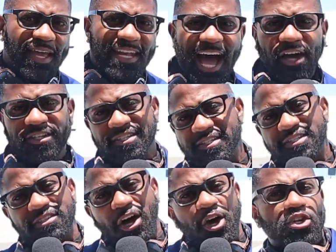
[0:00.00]
and how does
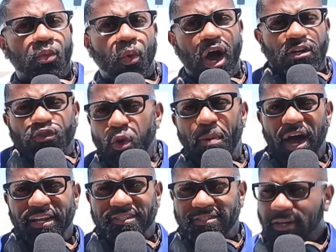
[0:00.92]
this underwater
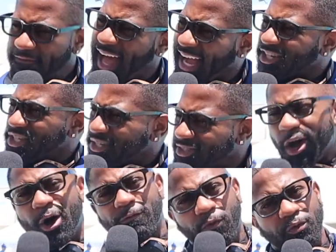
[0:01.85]
robotic stuff actually
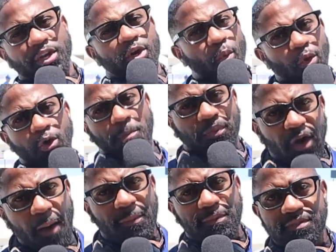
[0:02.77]
solve real-world
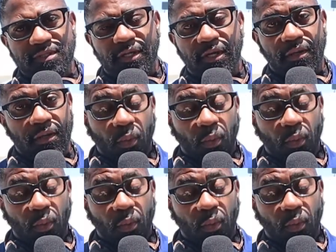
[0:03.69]
problems?